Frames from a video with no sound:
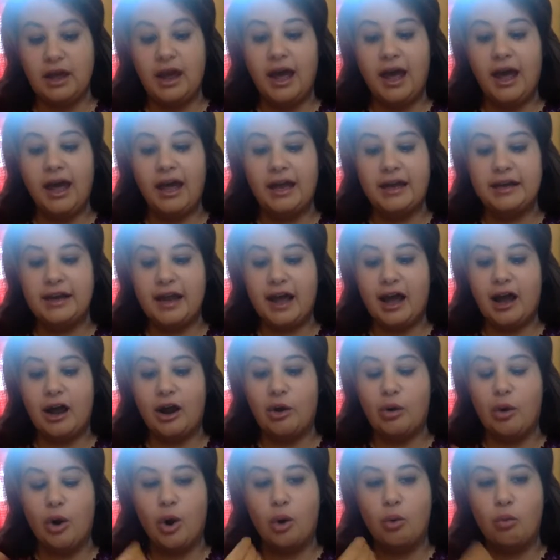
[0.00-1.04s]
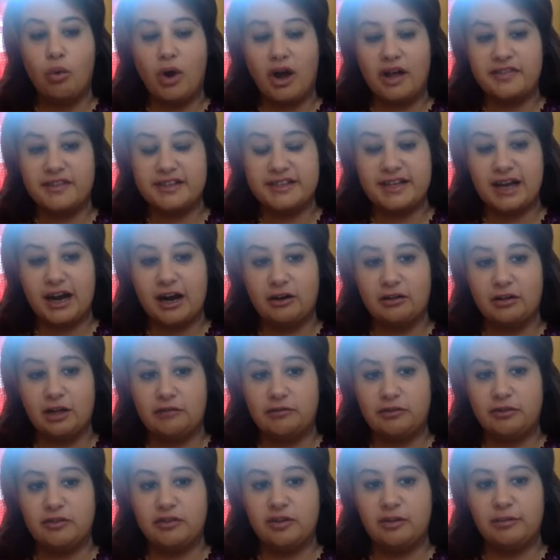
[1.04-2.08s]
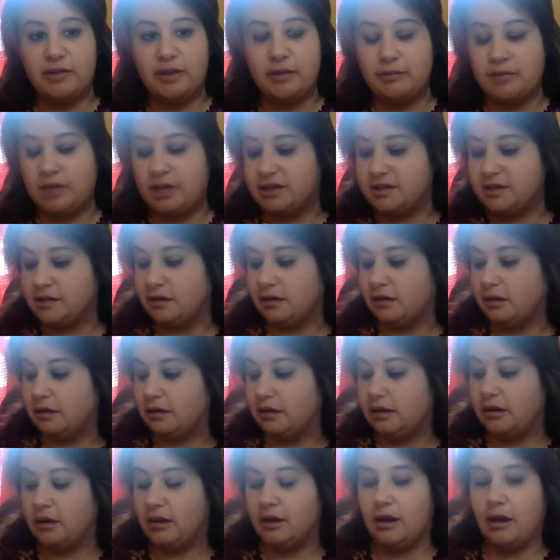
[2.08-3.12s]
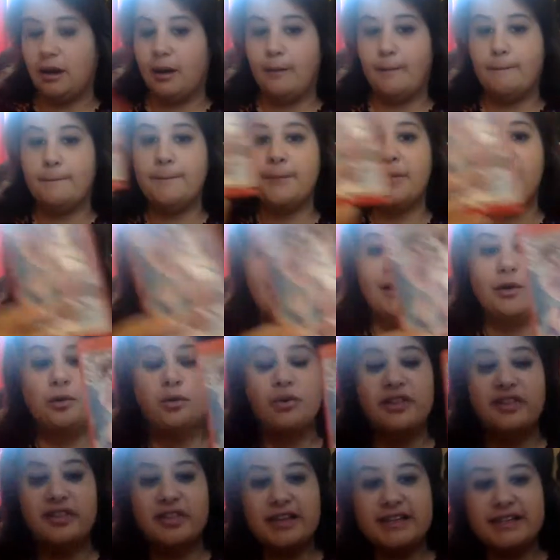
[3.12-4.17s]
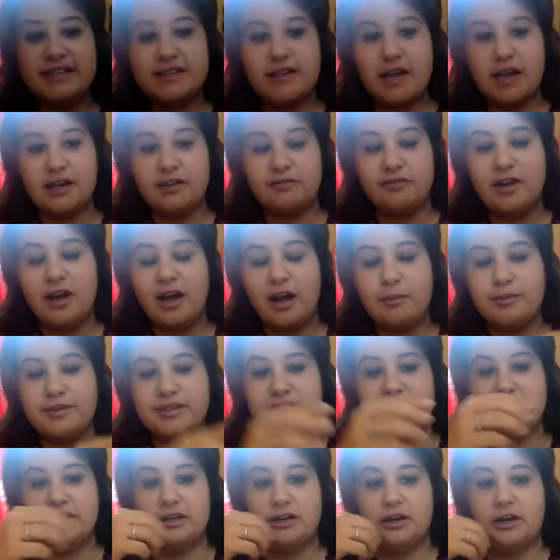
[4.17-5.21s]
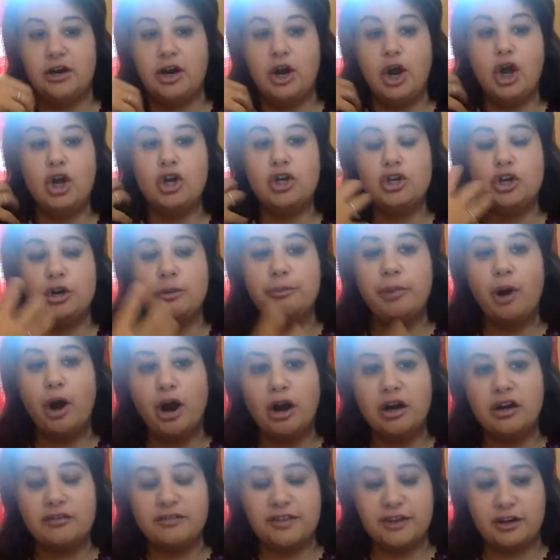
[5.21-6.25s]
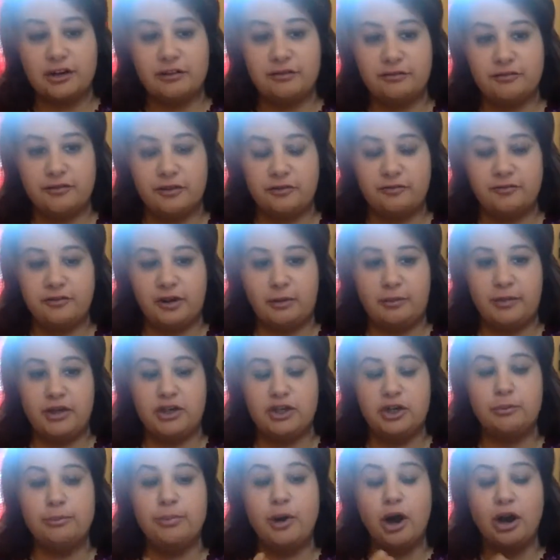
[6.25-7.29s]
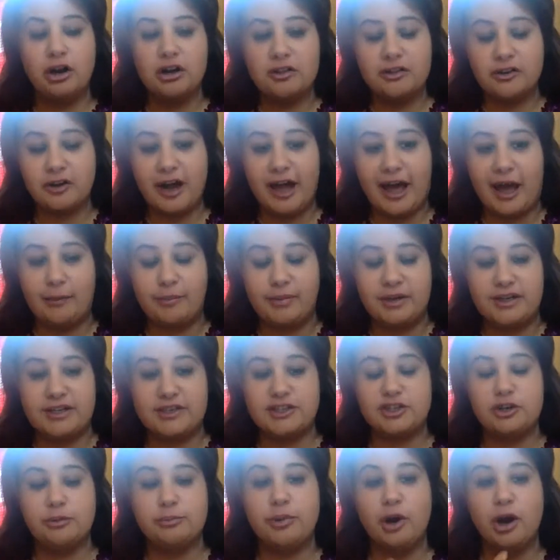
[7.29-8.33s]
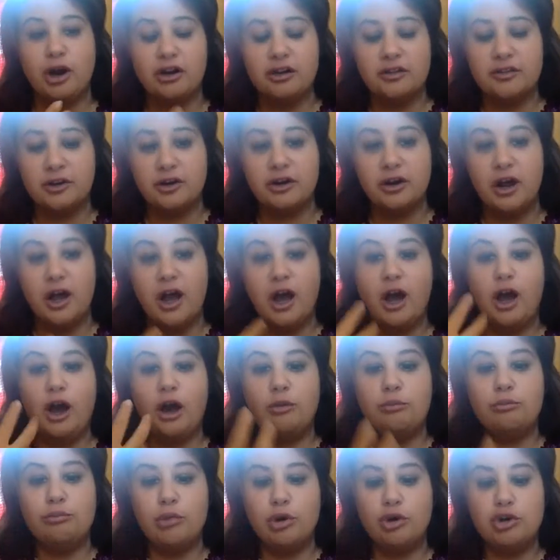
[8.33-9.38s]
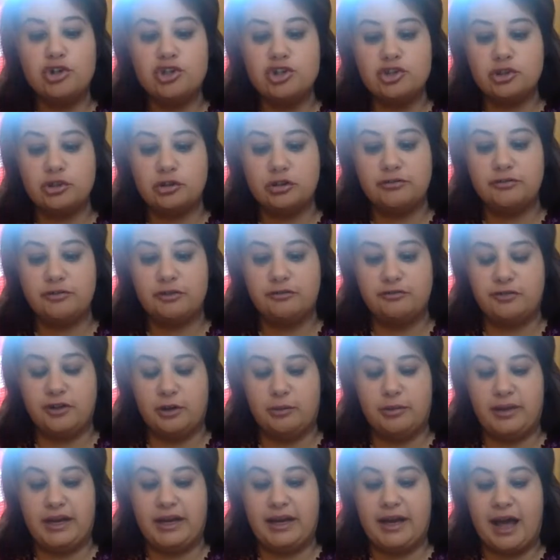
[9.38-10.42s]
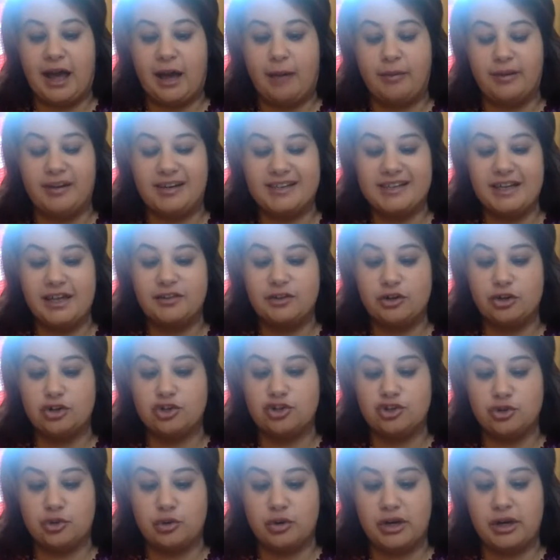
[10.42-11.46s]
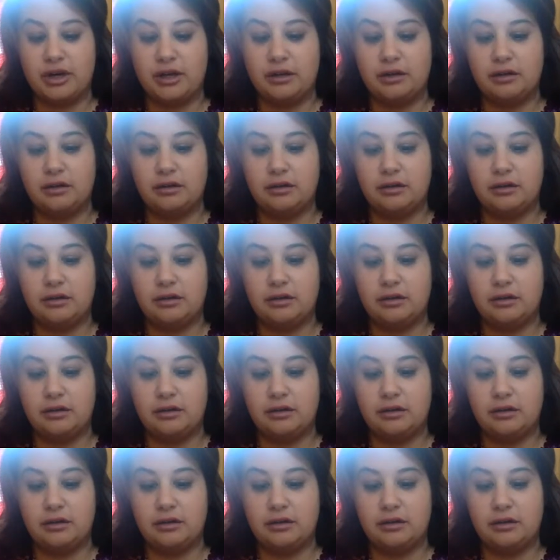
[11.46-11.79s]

and now want this higher level of commitment. But with this Nine of Cups here, you're part of their fulfillment. You're part of their happiness. You're part of their emotional fulfillment and happiness and their joy.